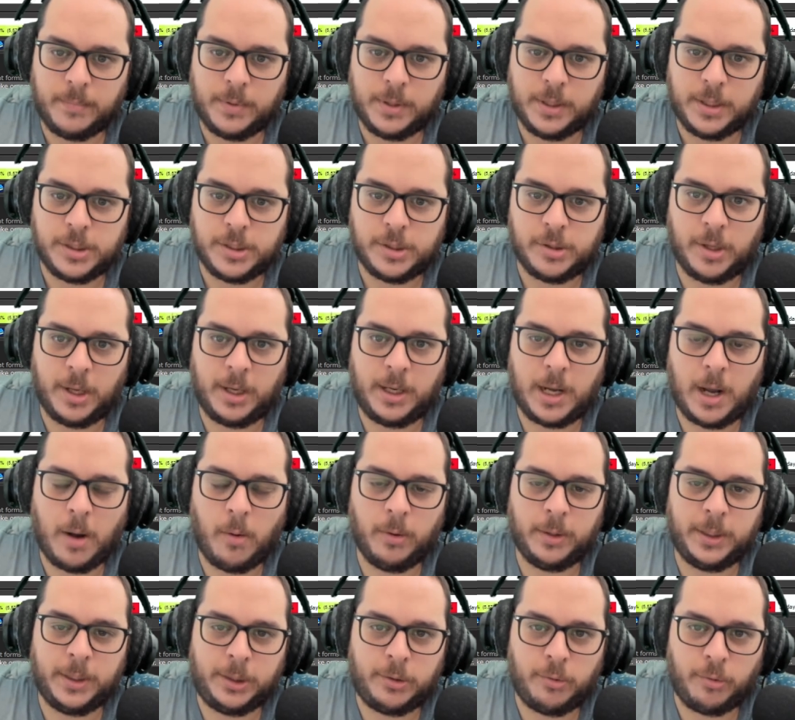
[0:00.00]
So then I will
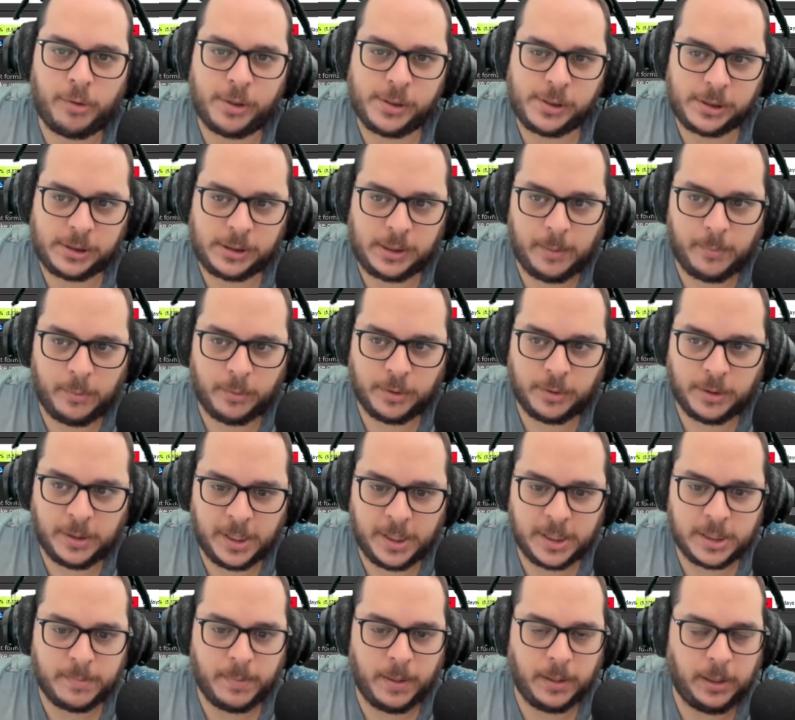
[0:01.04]
need to redistribute
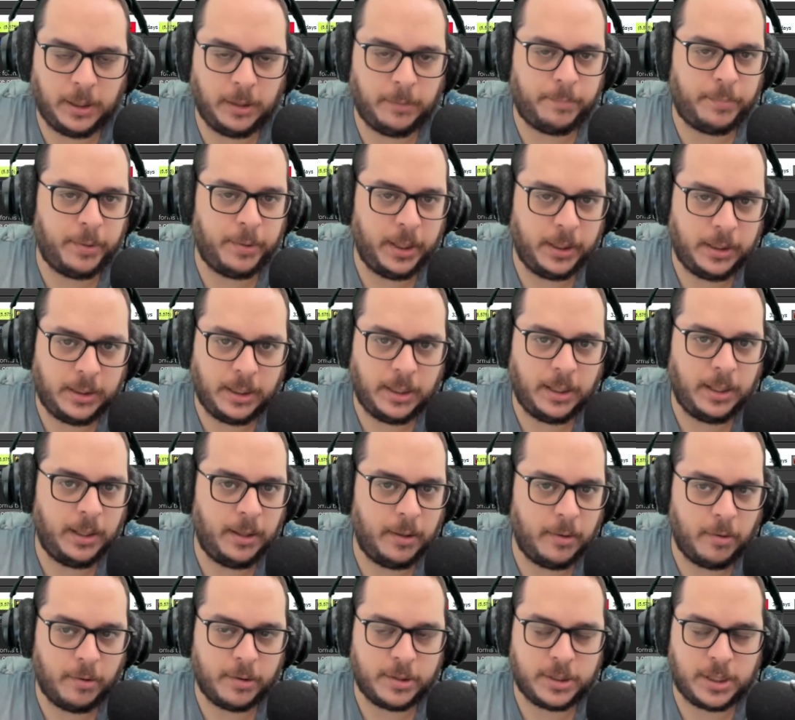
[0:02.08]
this, make it pretty,
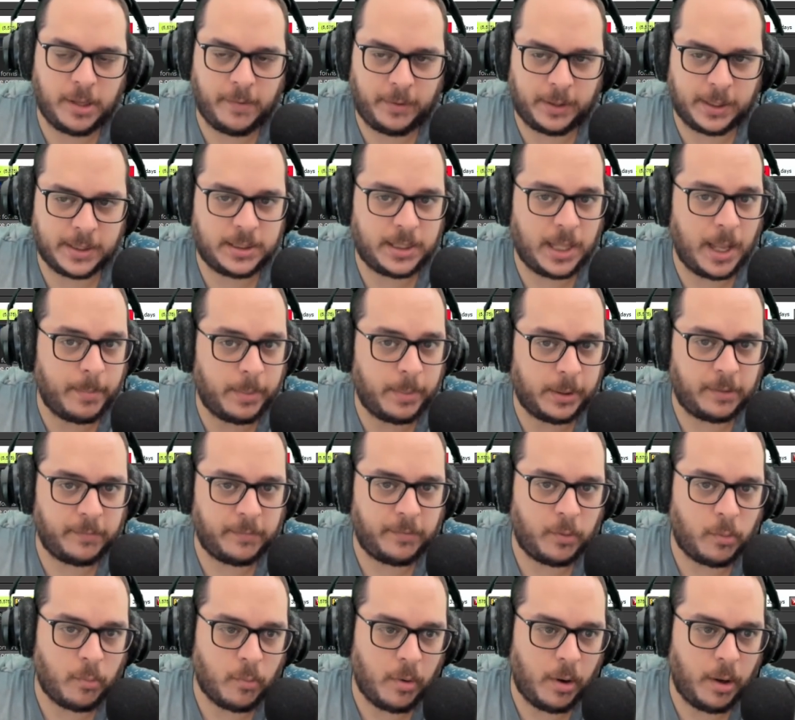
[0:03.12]
or save it as template if
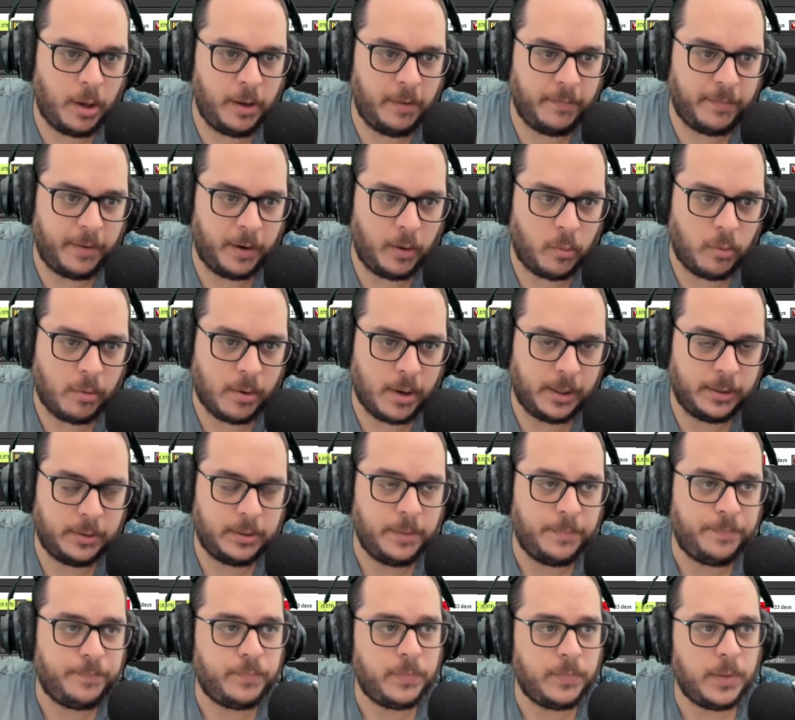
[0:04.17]
I, if I want.
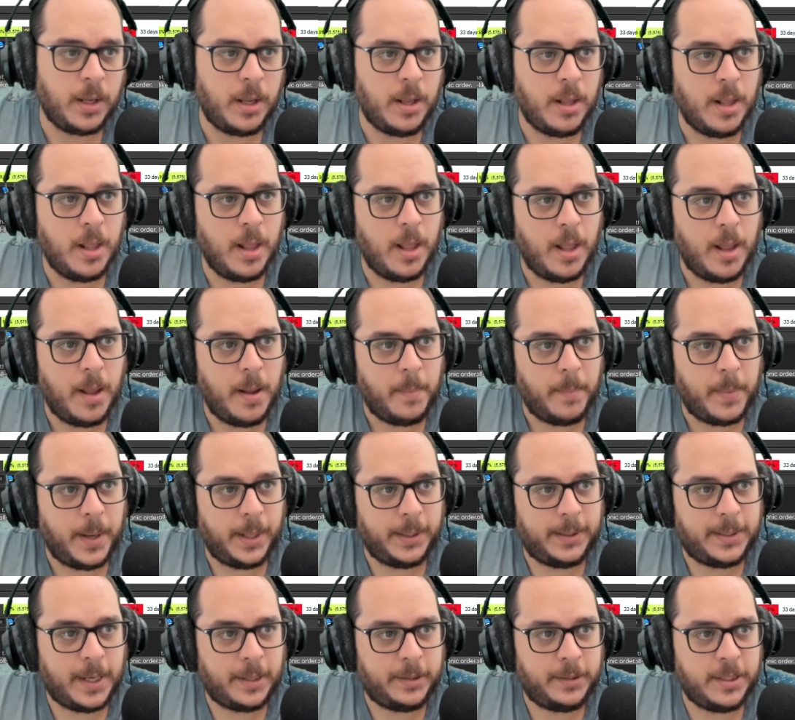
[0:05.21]
But
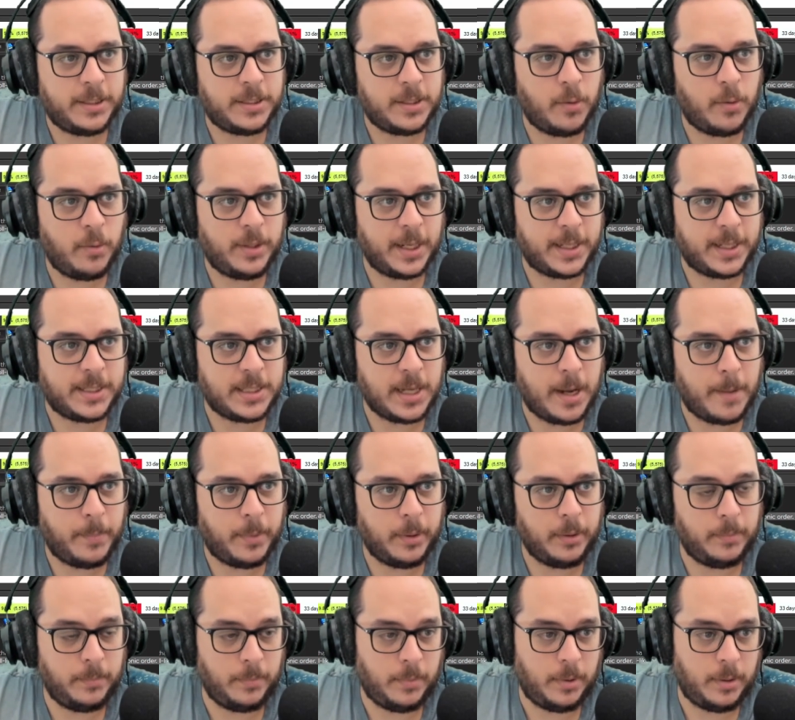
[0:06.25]
that is a good
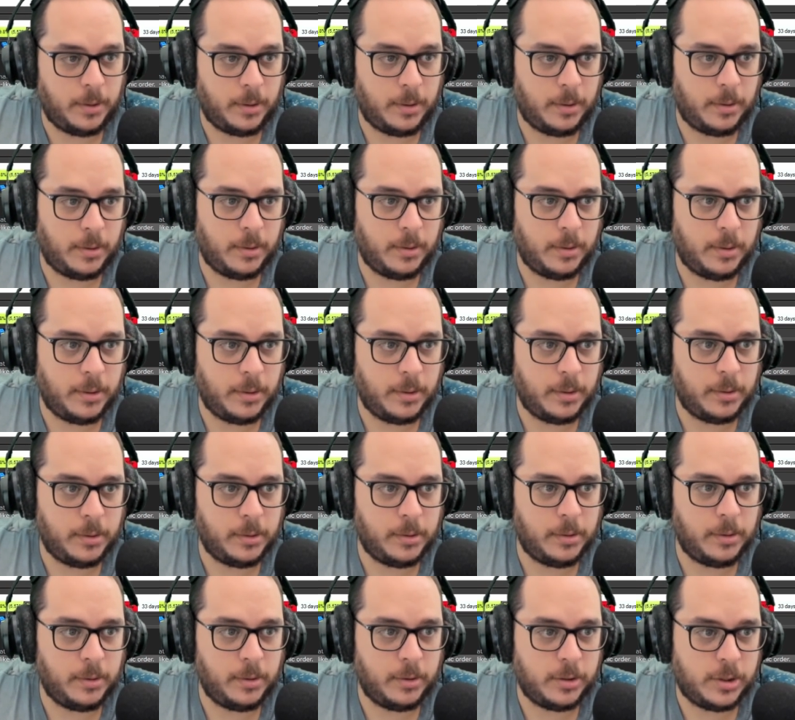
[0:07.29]
example.
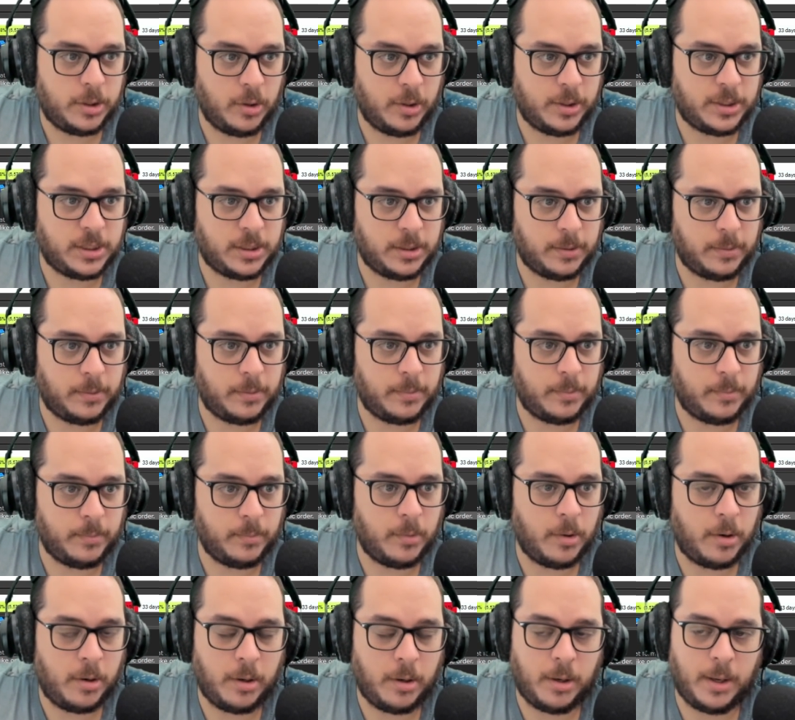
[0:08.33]
So it's
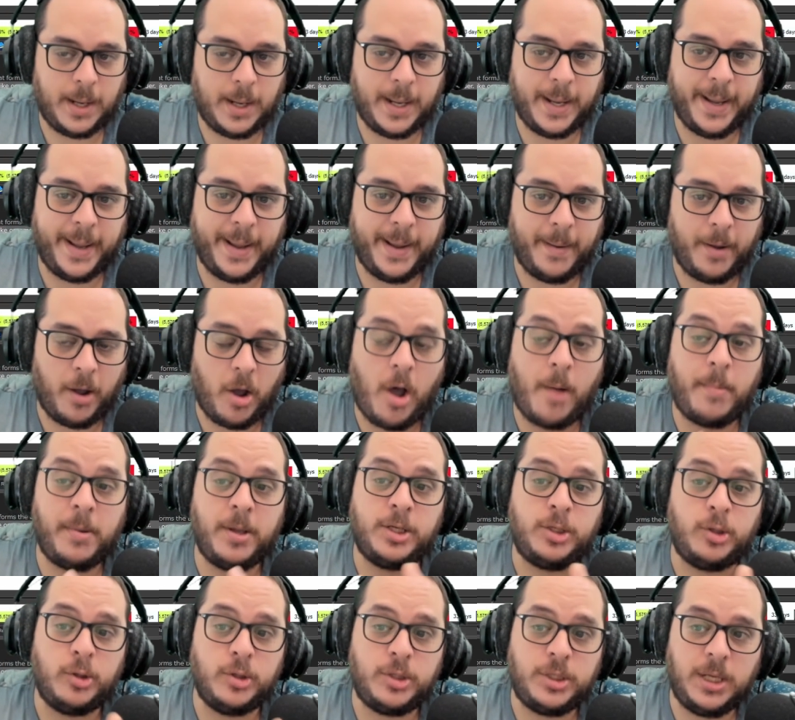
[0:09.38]
more uh,
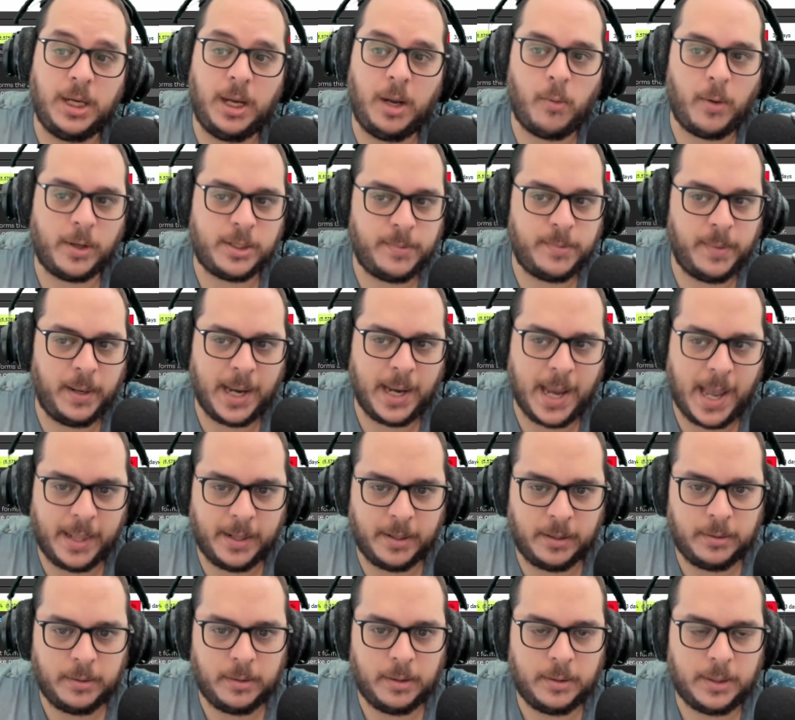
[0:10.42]
obvious to see what's being
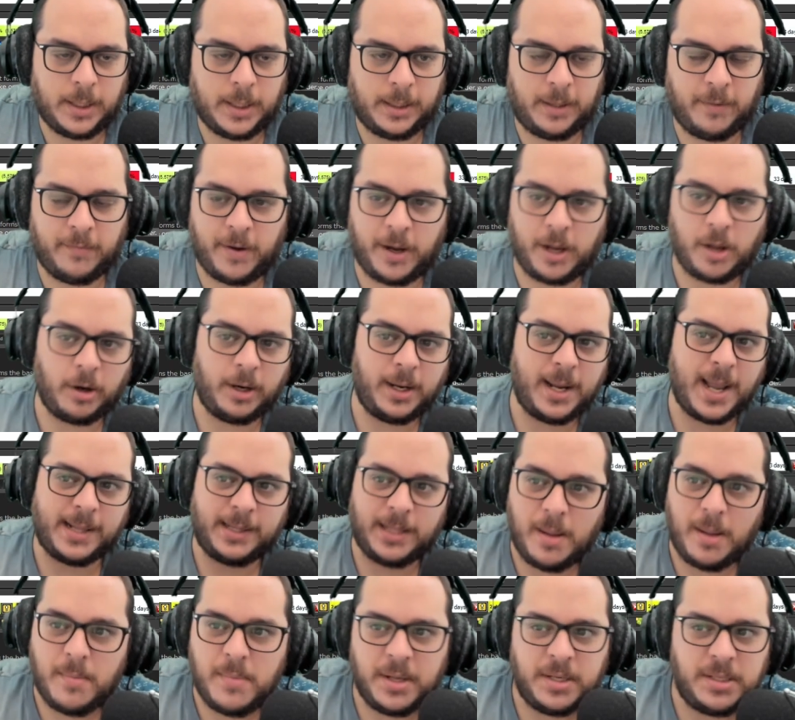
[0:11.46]
added, that if I only add
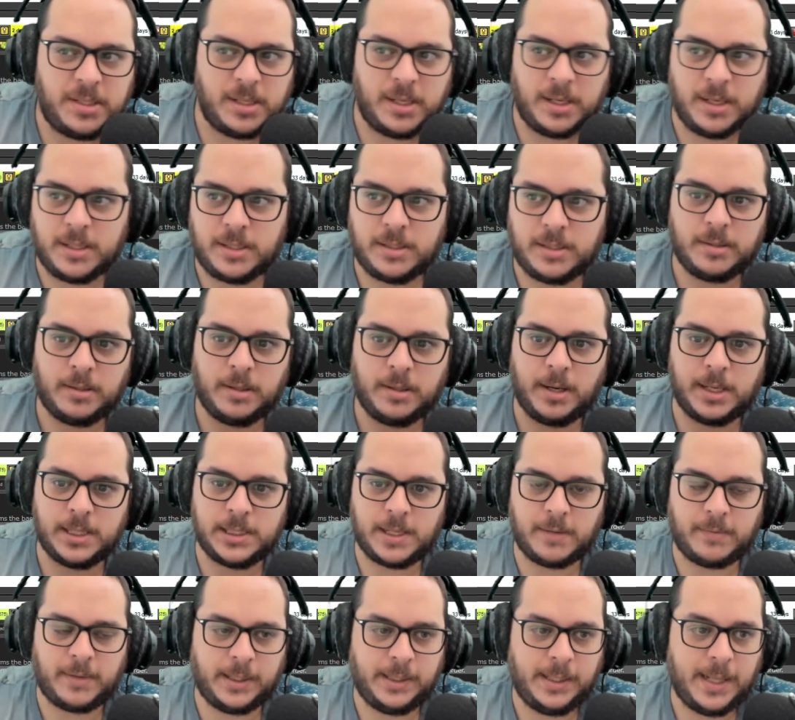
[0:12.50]
images and
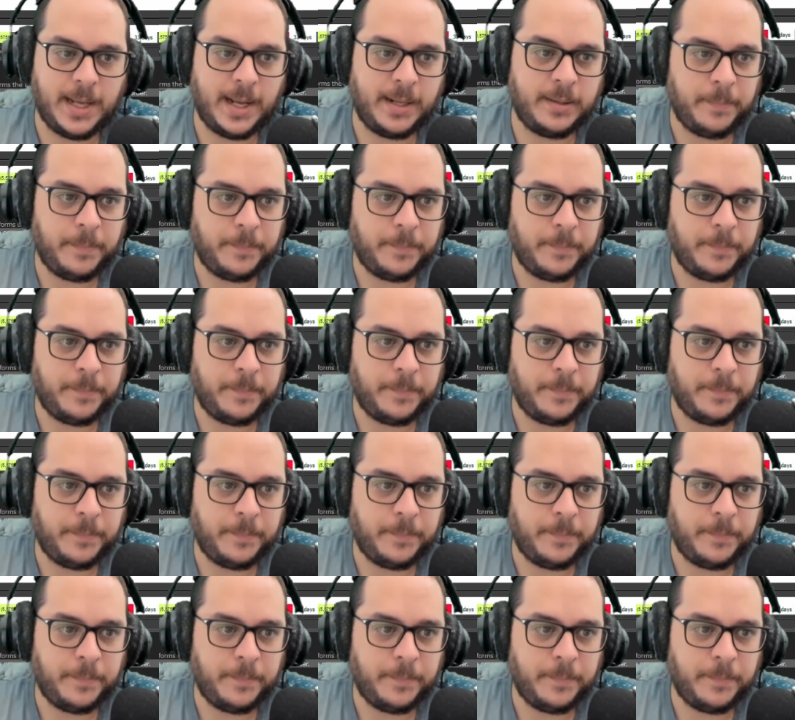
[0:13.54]
stuff like that.